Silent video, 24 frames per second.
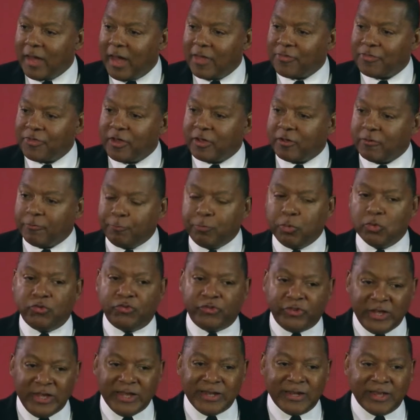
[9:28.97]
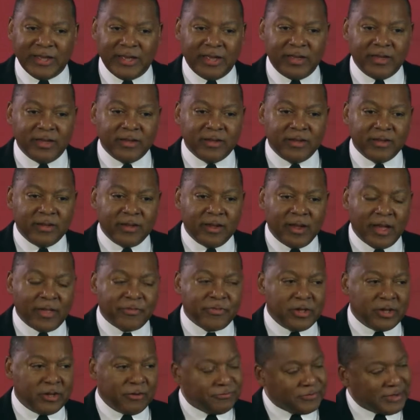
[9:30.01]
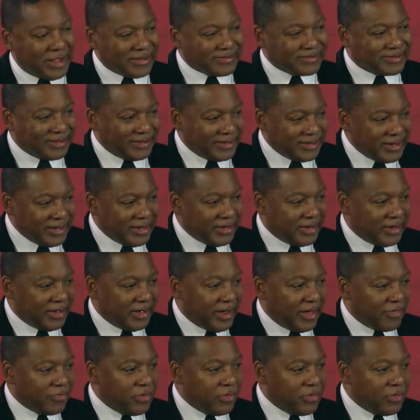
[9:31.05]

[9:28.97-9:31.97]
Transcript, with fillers: I think of Puccini, I think of Toscanini,